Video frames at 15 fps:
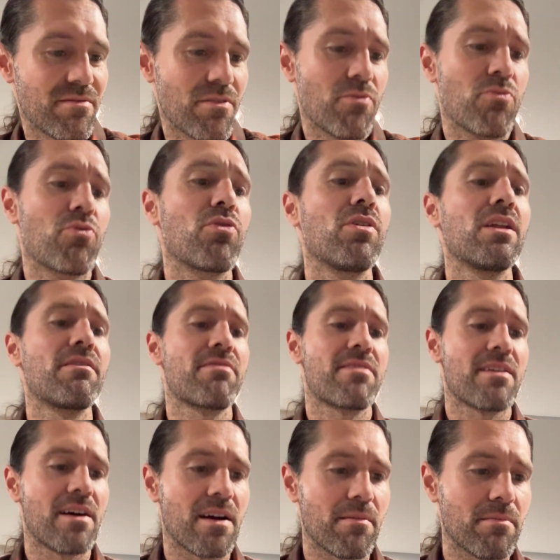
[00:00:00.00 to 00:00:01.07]
rule of
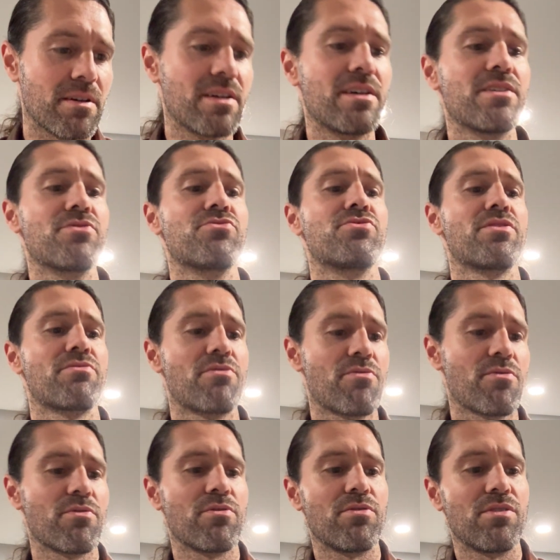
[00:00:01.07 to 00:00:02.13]
thumb,
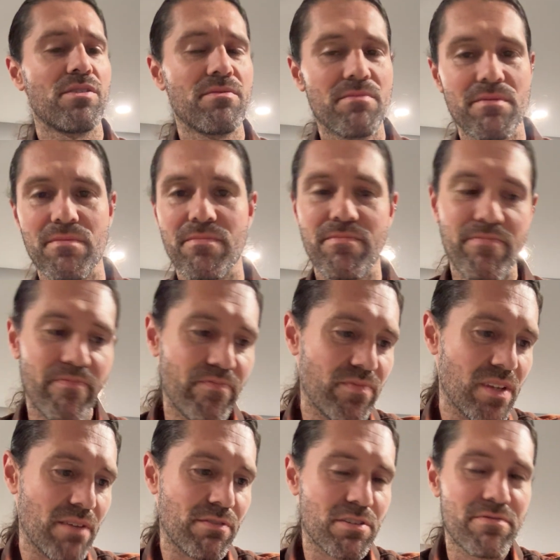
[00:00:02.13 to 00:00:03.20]
general rule,
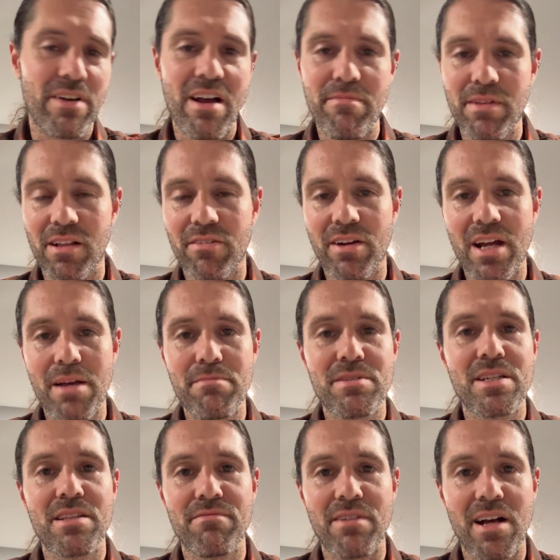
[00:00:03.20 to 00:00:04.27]
if there's 5 milligrams
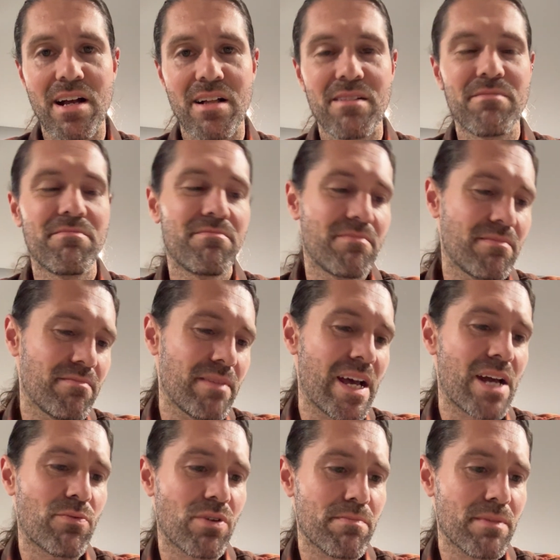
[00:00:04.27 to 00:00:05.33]
in the vial,
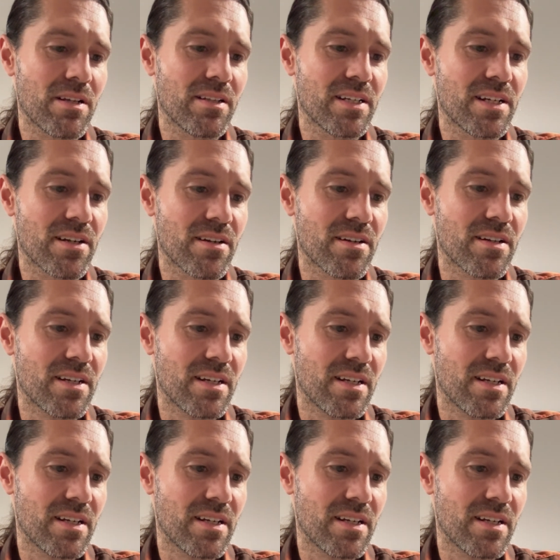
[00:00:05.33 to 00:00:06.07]
add 1 milliliter.